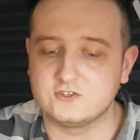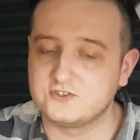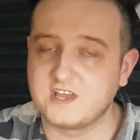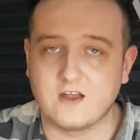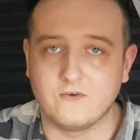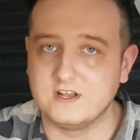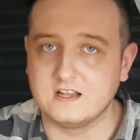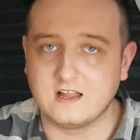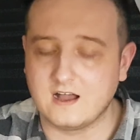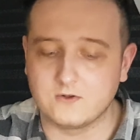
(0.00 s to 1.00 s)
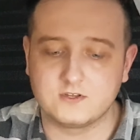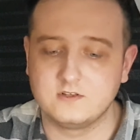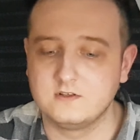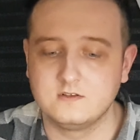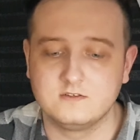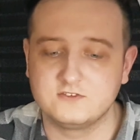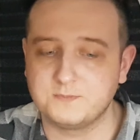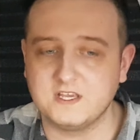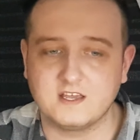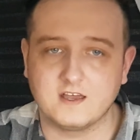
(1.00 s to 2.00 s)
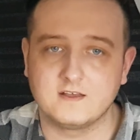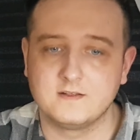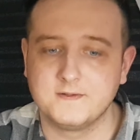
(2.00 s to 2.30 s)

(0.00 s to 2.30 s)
just get a really loud speaker.